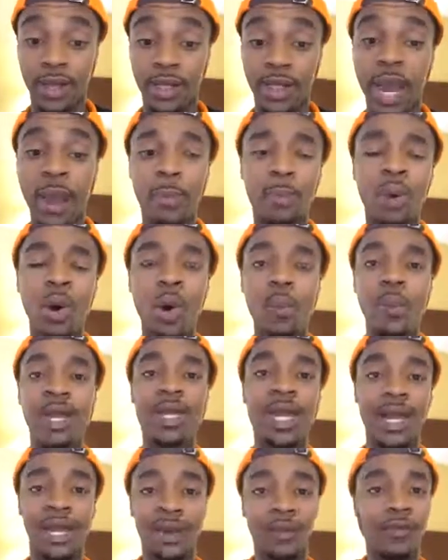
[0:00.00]
they put me
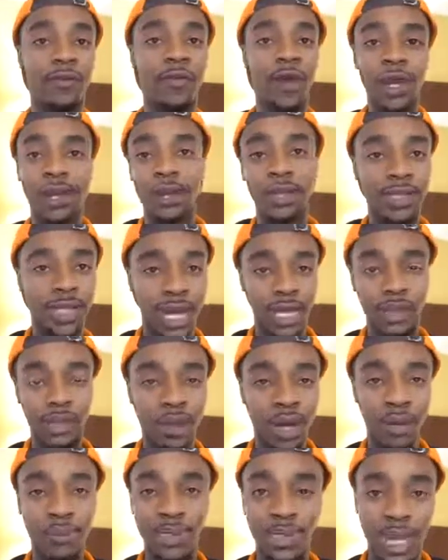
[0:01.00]
like in Fredo's, like,
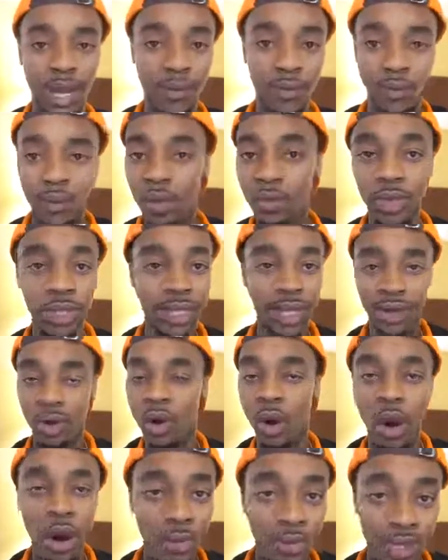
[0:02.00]
you know what I'm saying, room to like
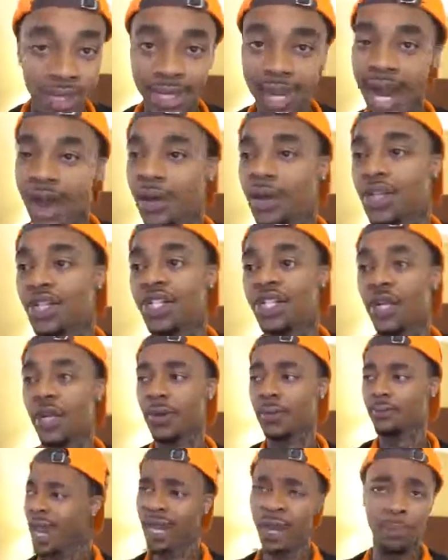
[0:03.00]
calm me down and
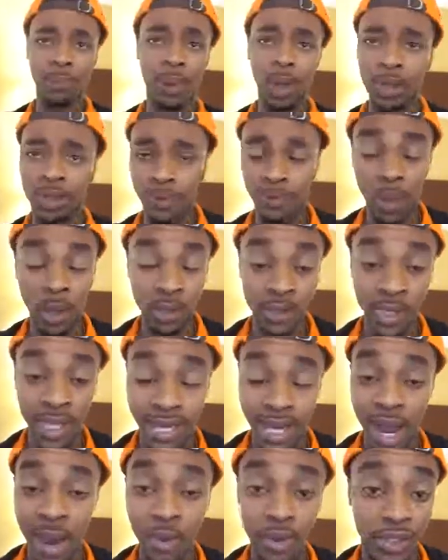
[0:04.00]
junk. And supposed
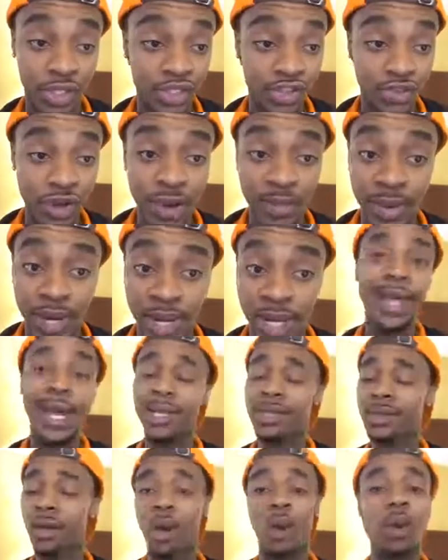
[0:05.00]
like I was streaming.
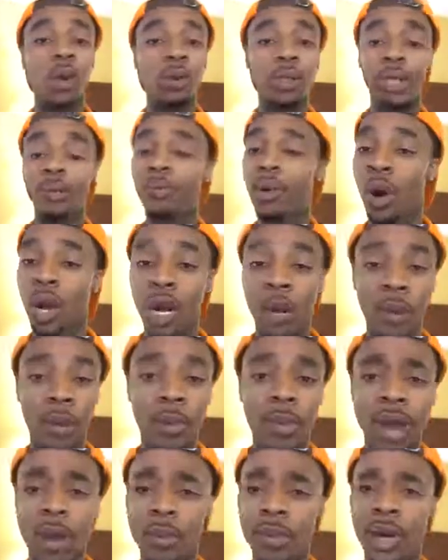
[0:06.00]
That's the only part I
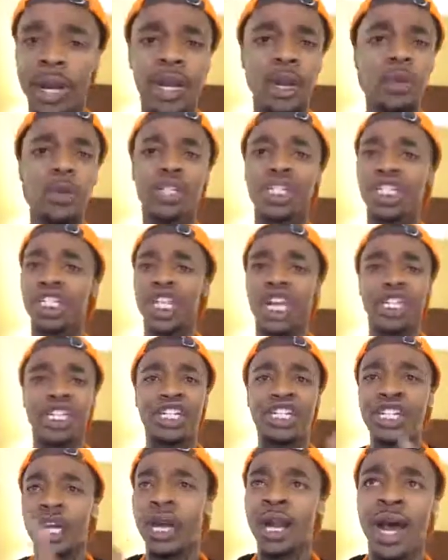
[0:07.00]
remember, and it was just like
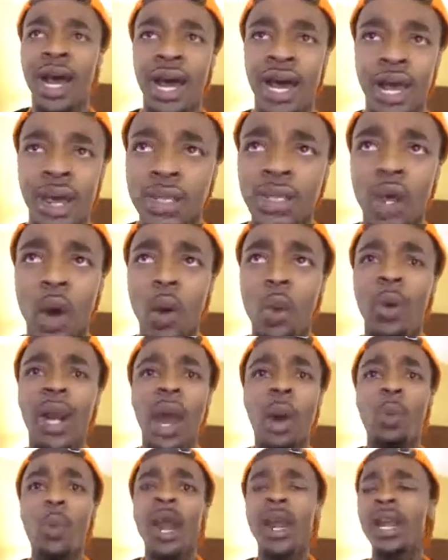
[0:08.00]
shut eye. So when
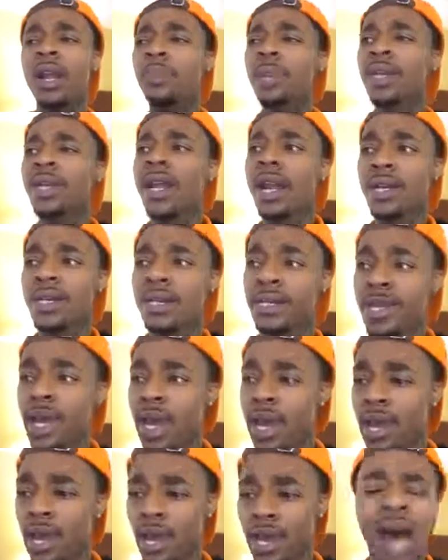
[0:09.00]
I wake up the next
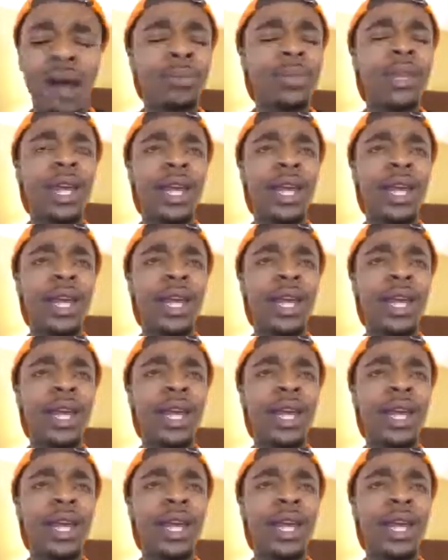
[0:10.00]
day, I'm